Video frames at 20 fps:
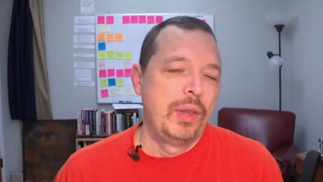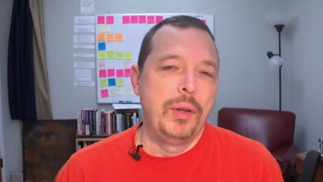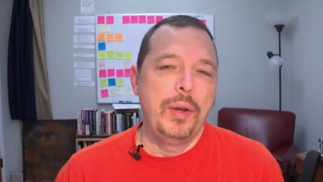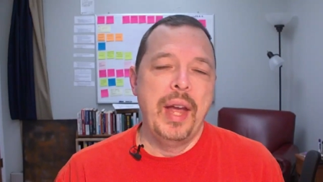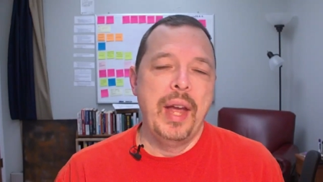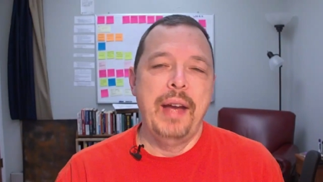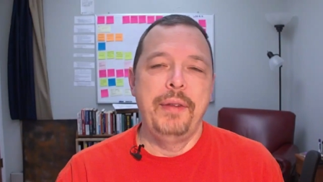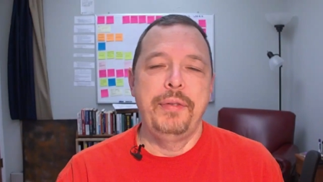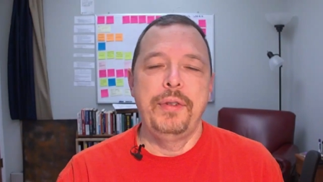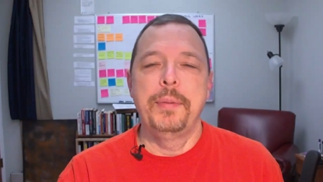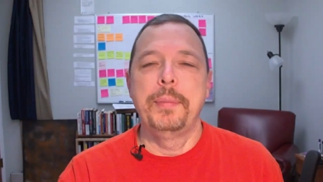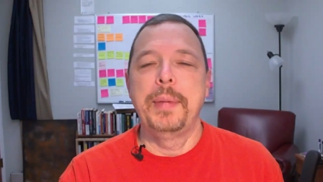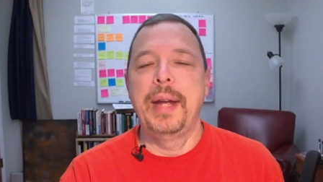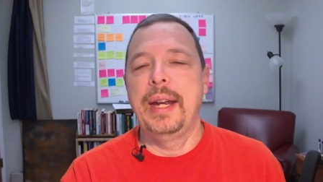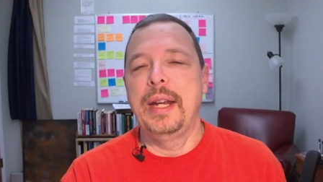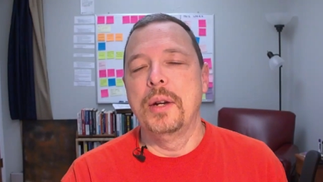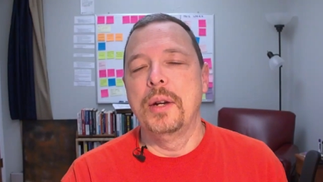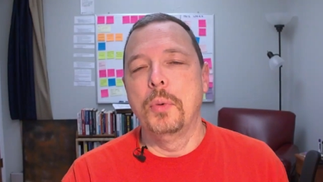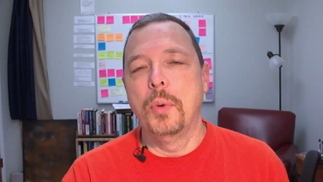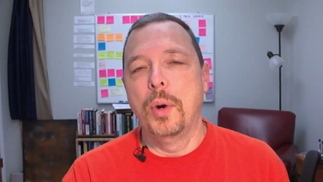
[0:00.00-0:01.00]
You have to
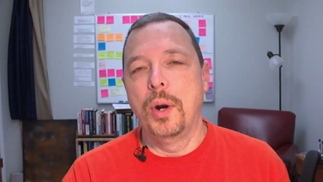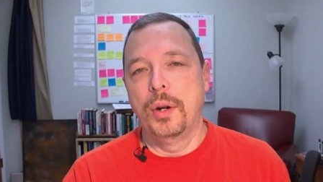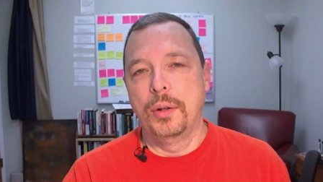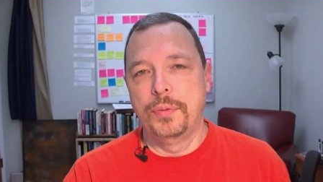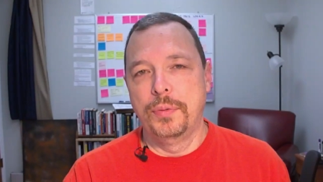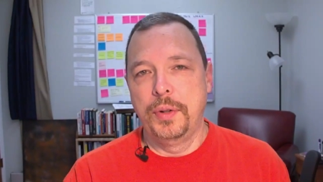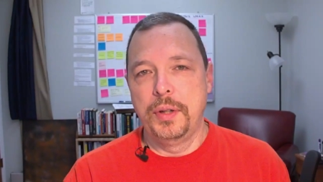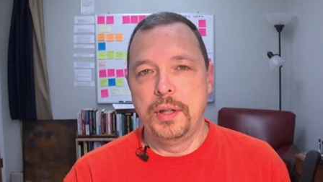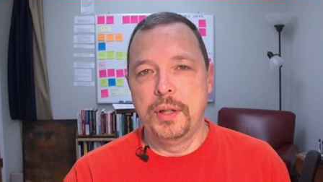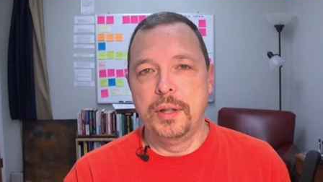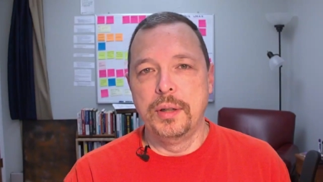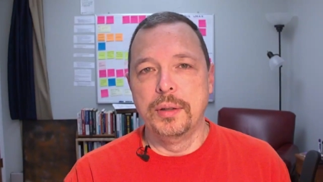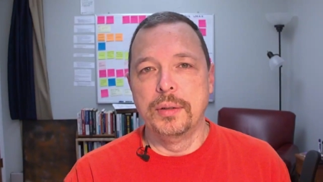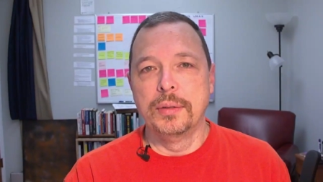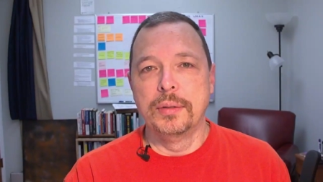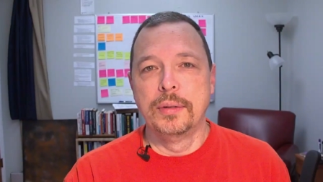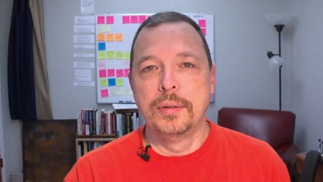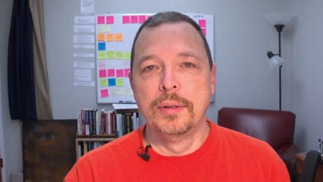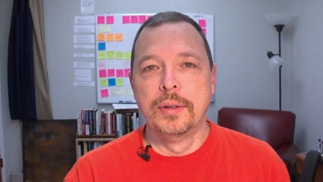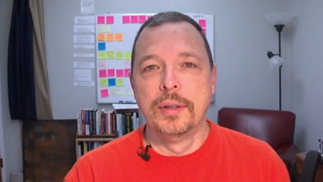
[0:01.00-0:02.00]
make it work for you.
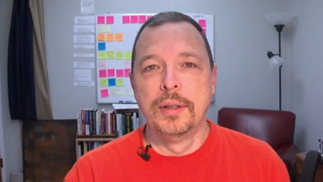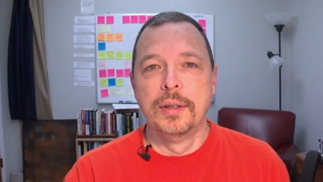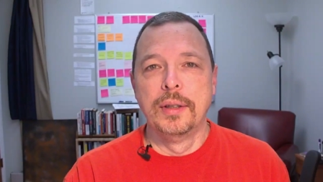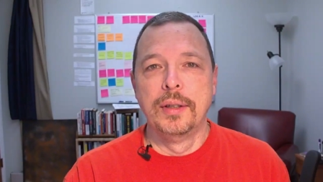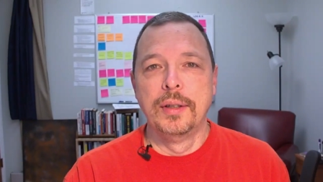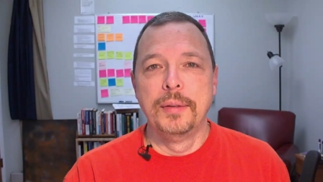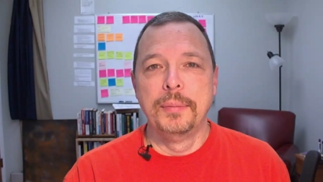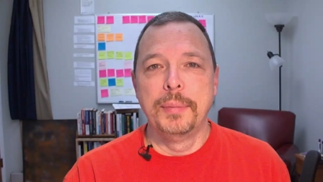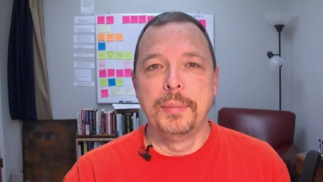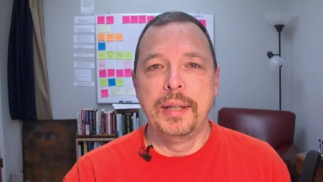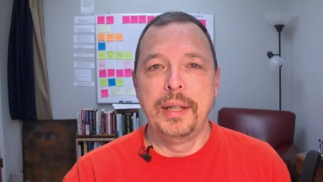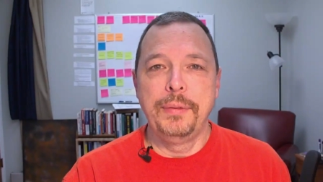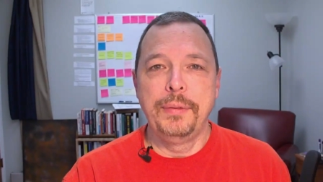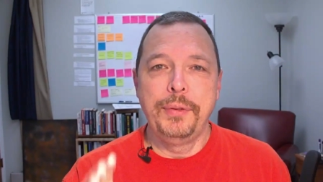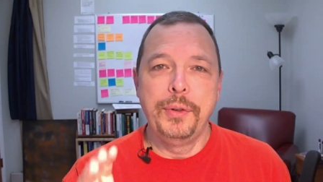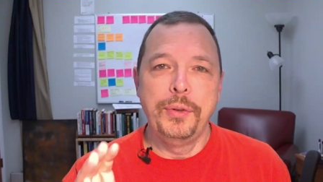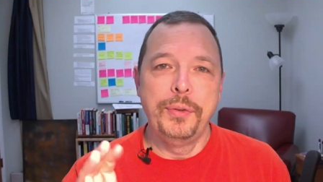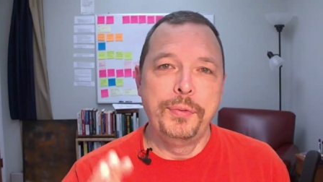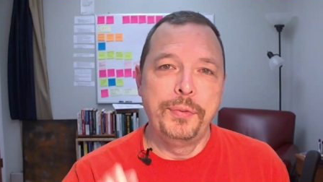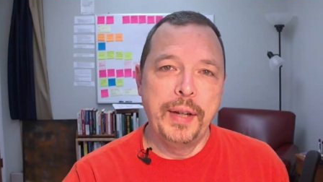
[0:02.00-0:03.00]
But
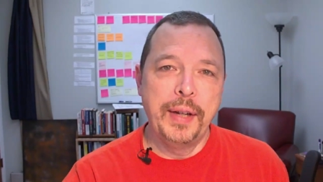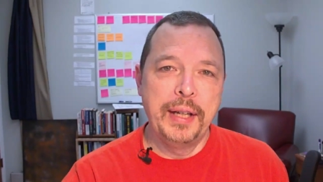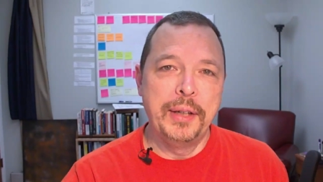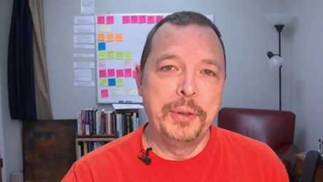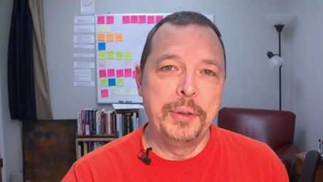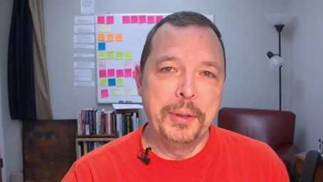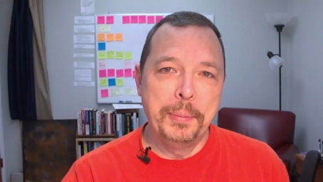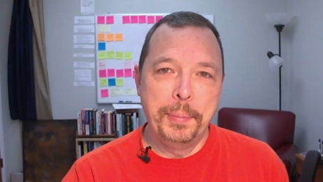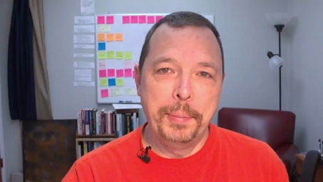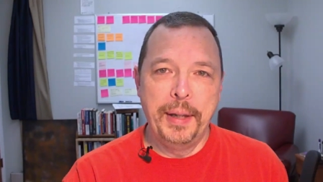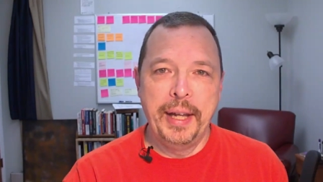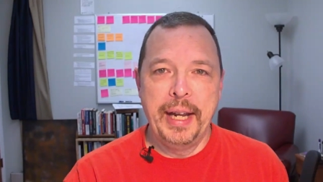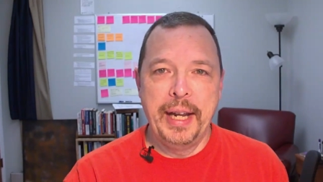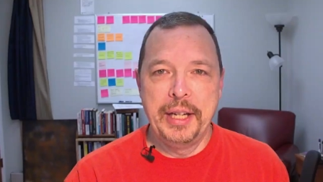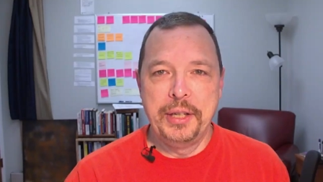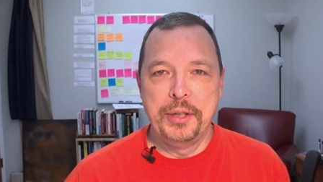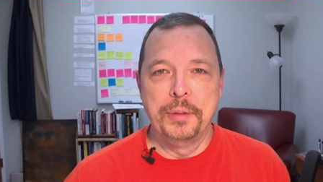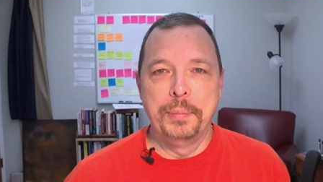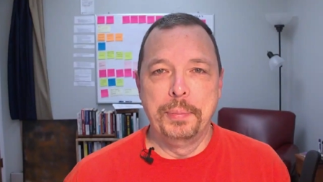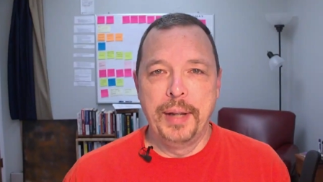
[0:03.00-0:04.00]
if you fail to
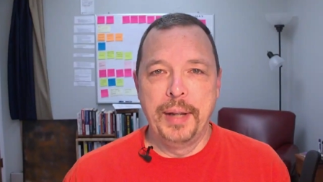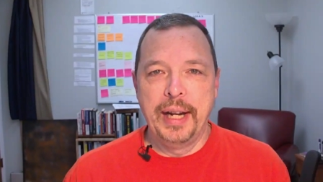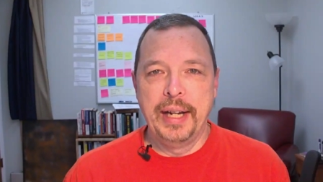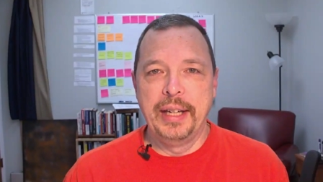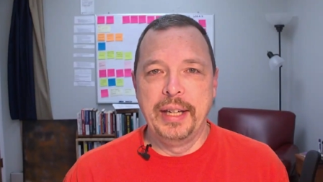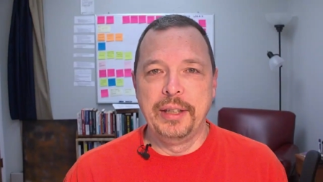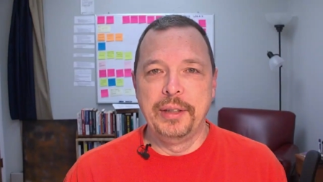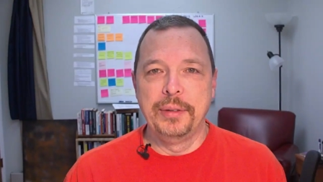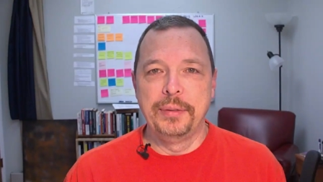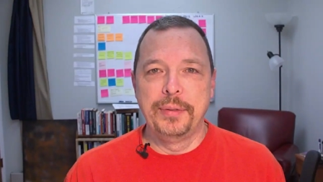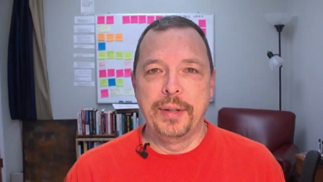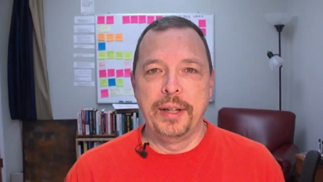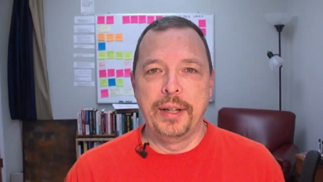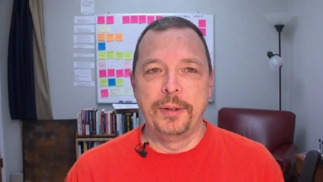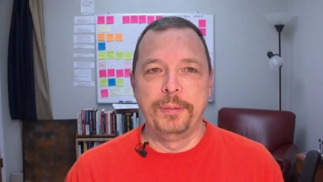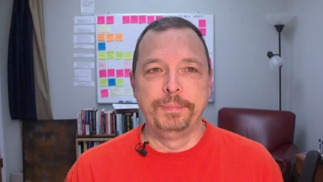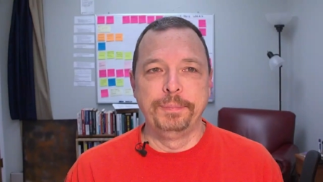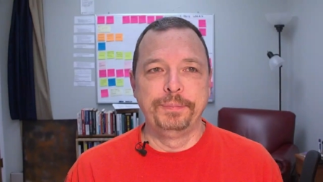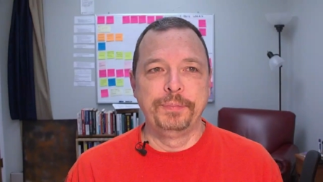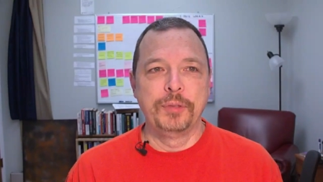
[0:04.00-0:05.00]
plan, you're planning to
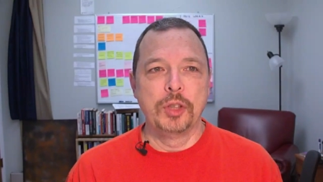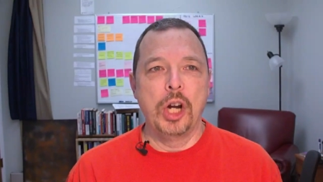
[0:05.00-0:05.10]
fail.